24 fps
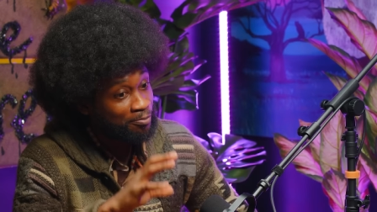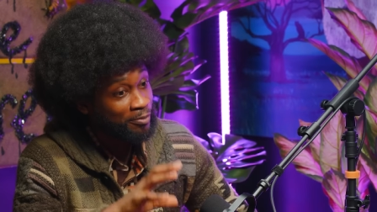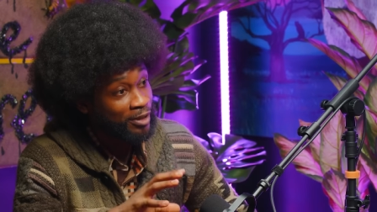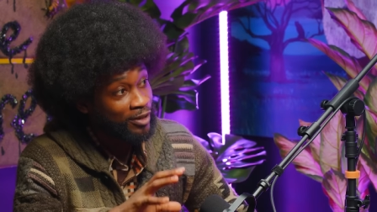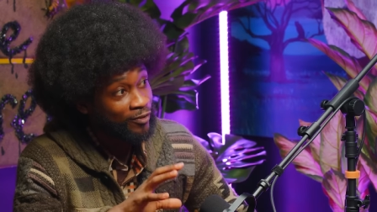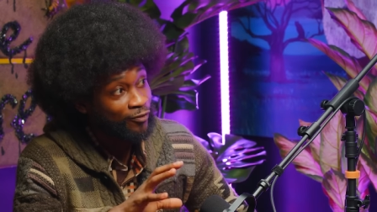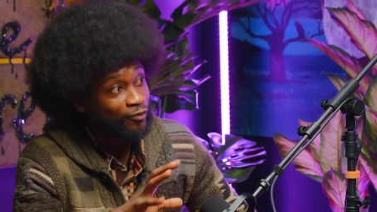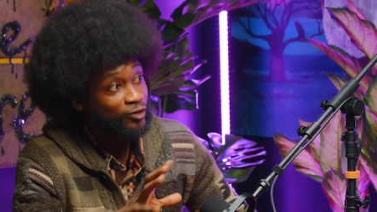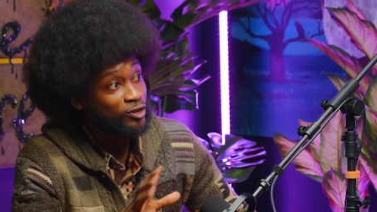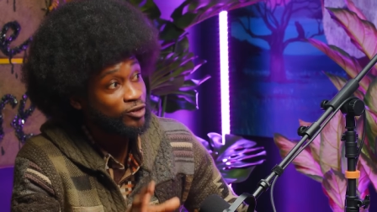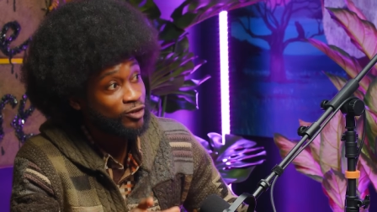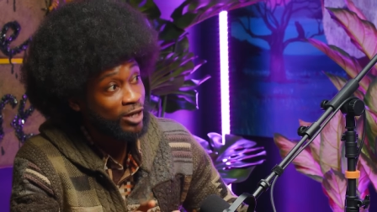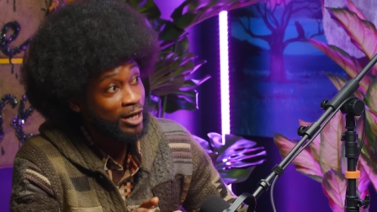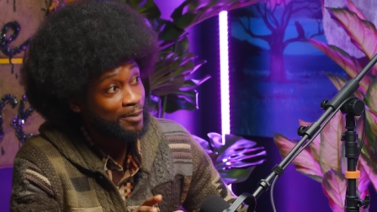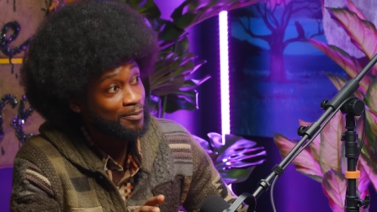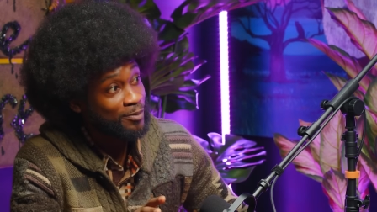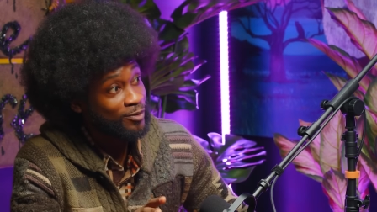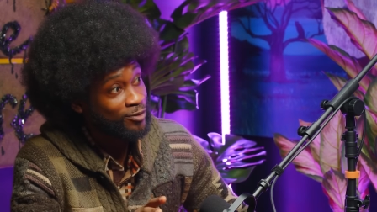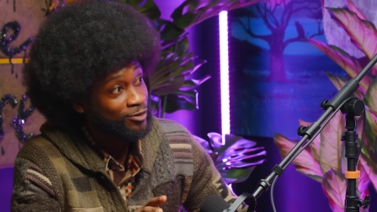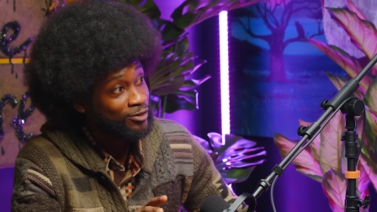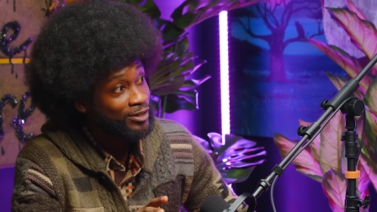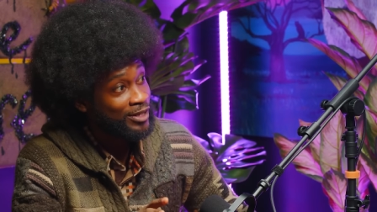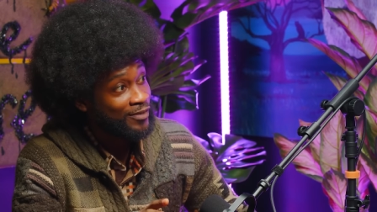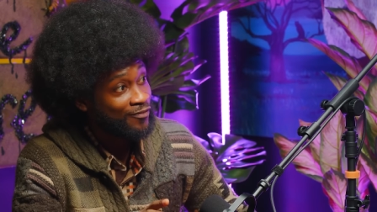meant for
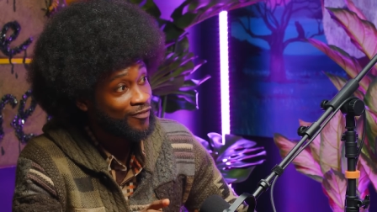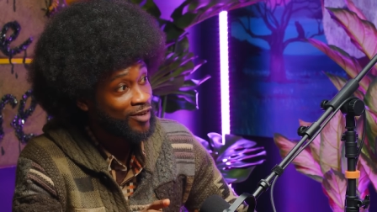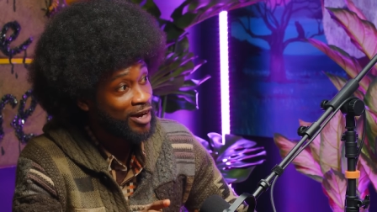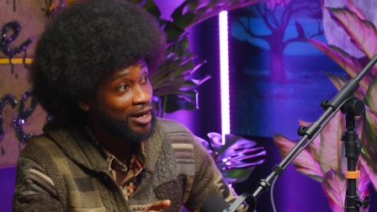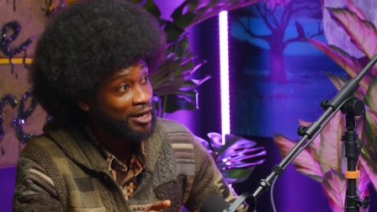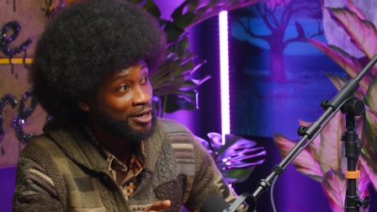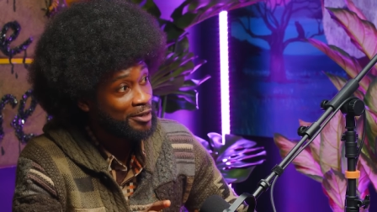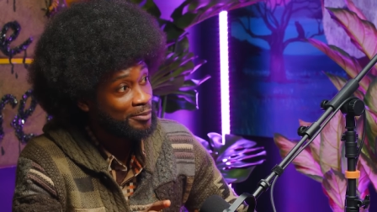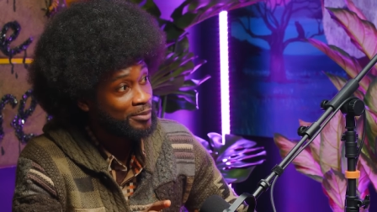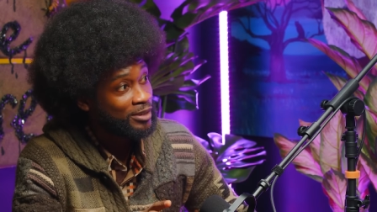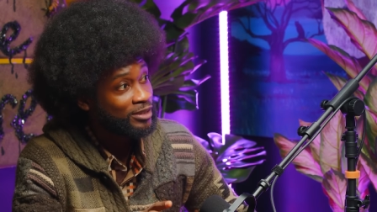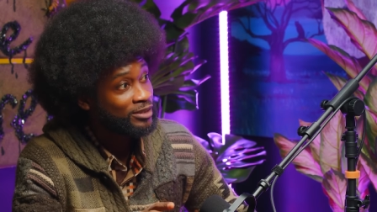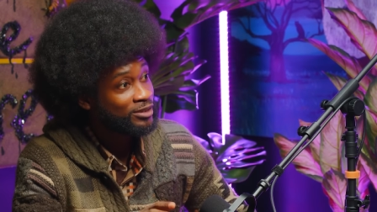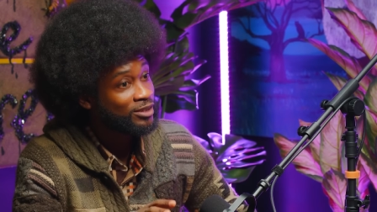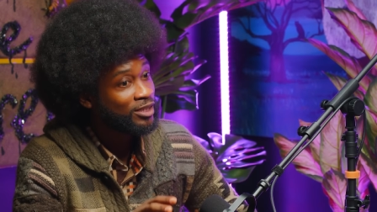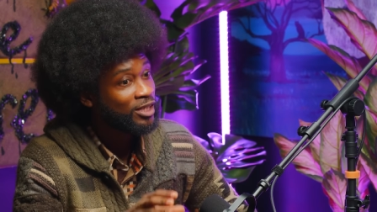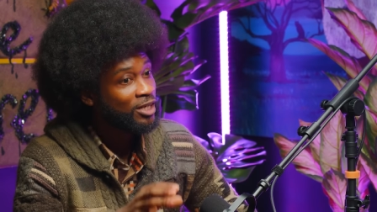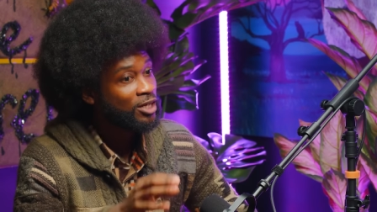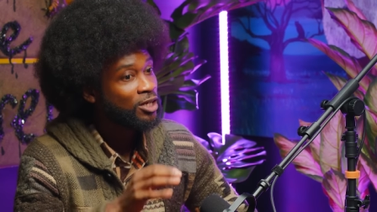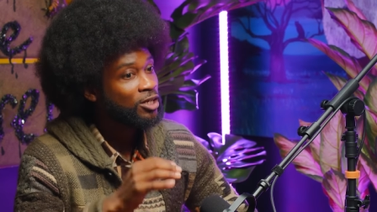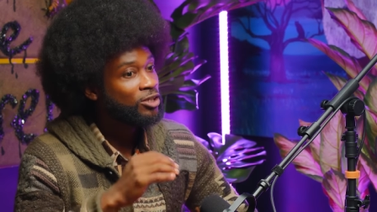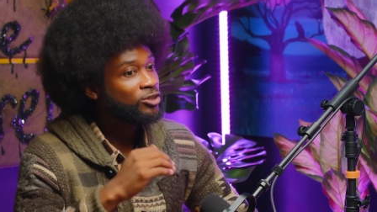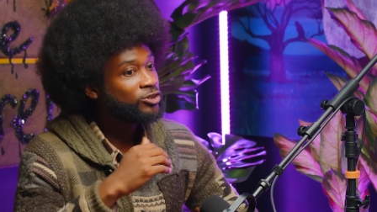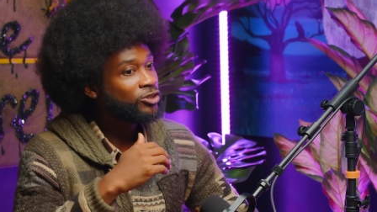tropical environments.
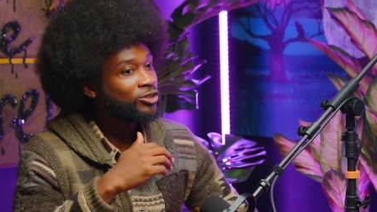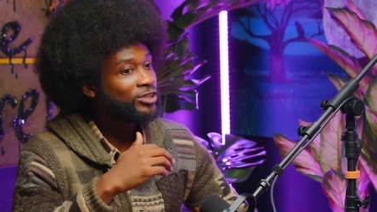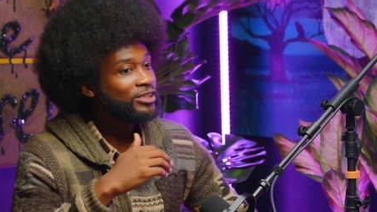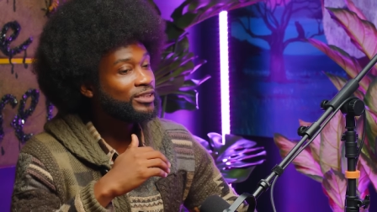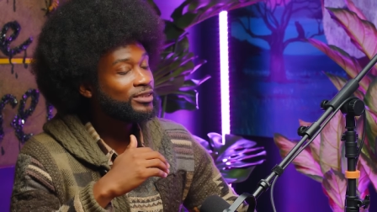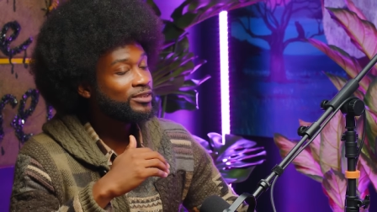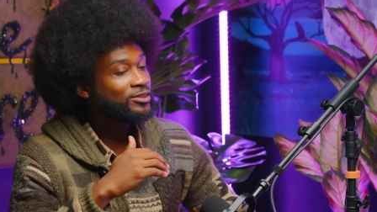So